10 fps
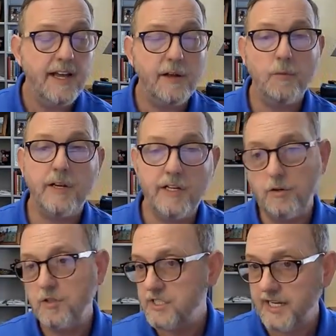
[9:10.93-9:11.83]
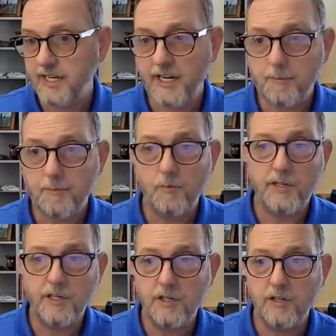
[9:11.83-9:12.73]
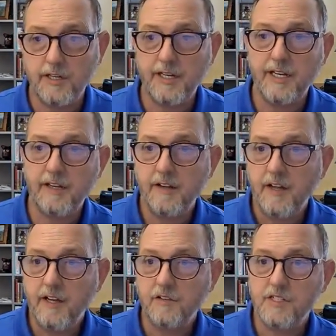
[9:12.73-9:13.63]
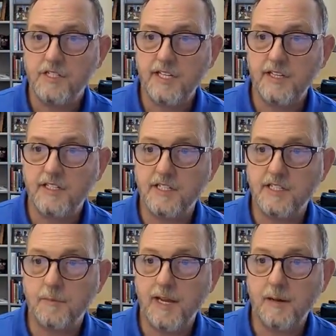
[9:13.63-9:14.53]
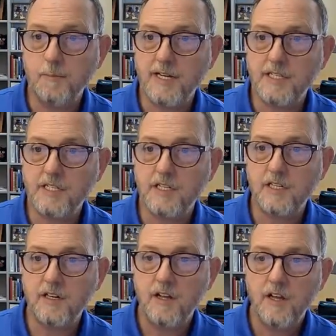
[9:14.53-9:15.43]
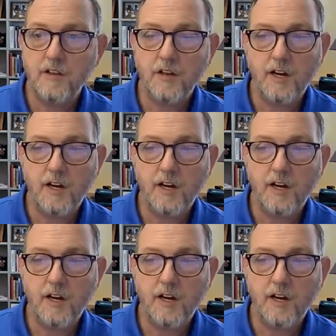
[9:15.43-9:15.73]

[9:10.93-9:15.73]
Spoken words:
and when you set it up, when you're in it, you'll see this is a Maymester